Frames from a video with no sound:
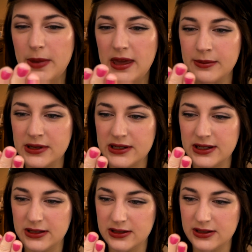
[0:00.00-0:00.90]

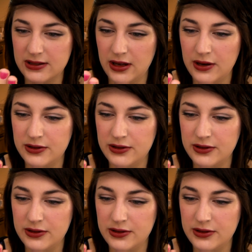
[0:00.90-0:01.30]
pigmented and so